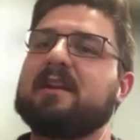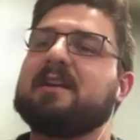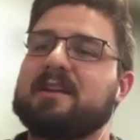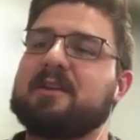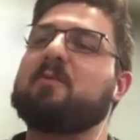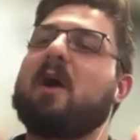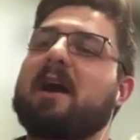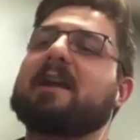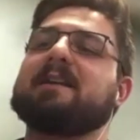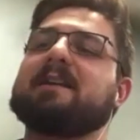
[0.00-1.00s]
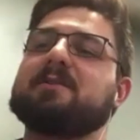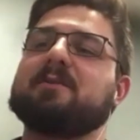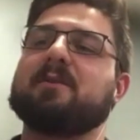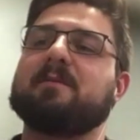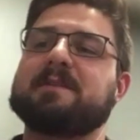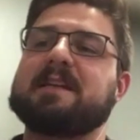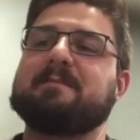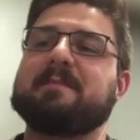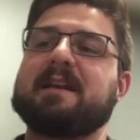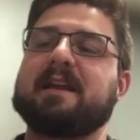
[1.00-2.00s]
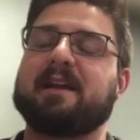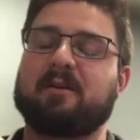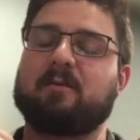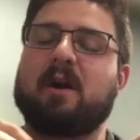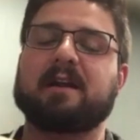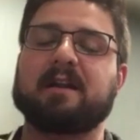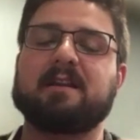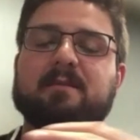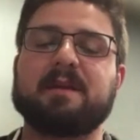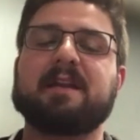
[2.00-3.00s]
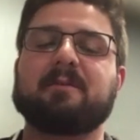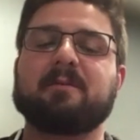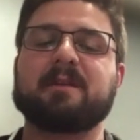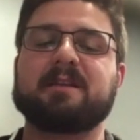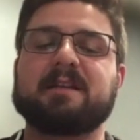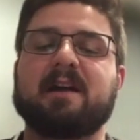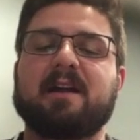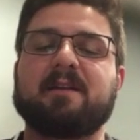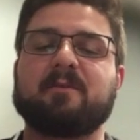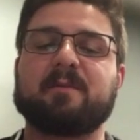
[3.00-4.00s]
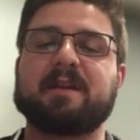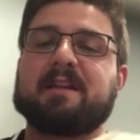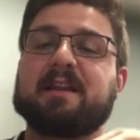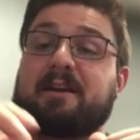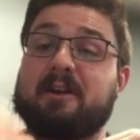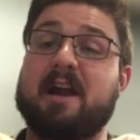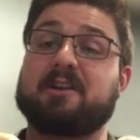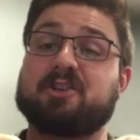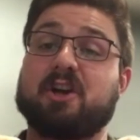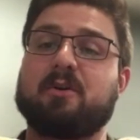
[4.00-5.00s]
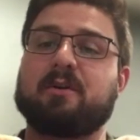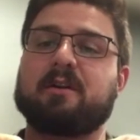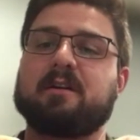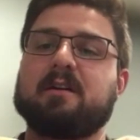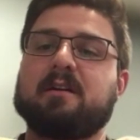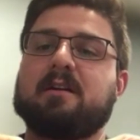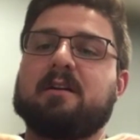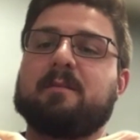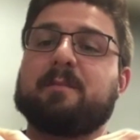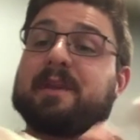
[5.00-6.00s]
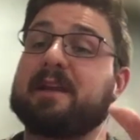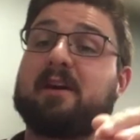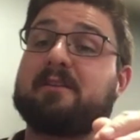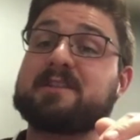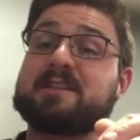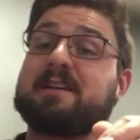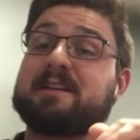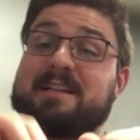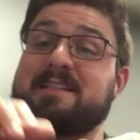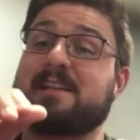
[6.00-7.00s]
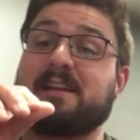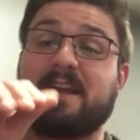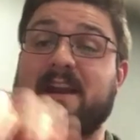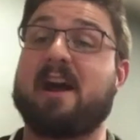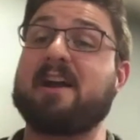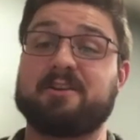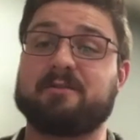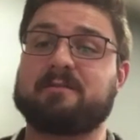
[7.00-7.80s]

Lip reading: you'd walk into a team meeting or walk into the meeting room, the D line room, he'd like crack a joke, but then all of a sudden he's going to get on you.